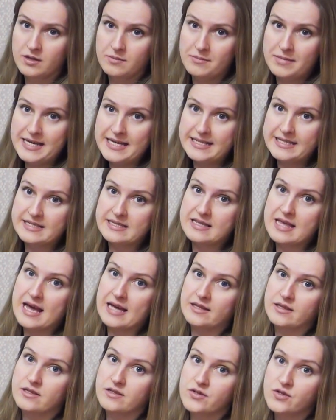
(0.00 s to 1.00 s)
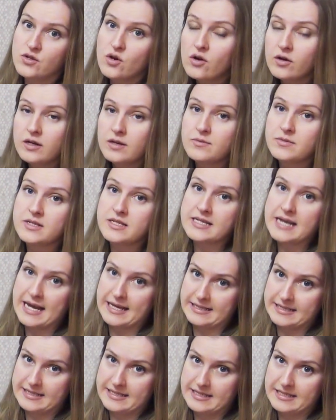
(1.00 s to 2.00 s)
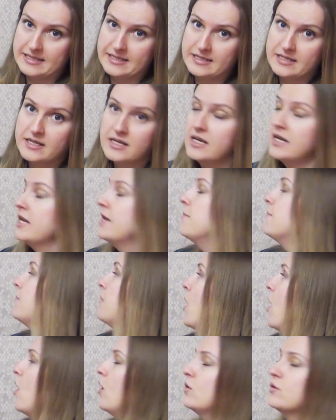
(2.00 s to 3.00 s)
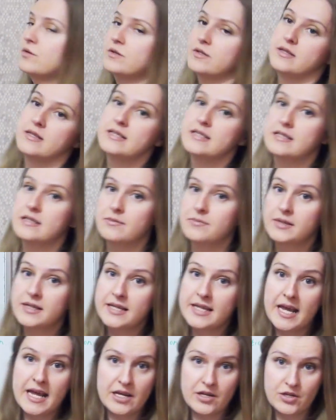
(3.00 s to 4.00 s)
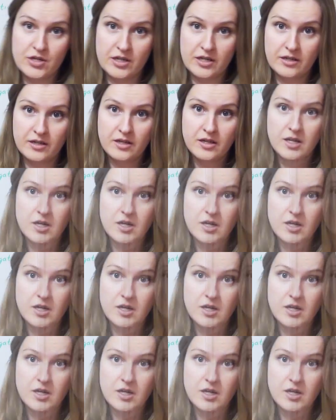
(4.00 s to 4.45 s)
means that the circumstances impose this obligation,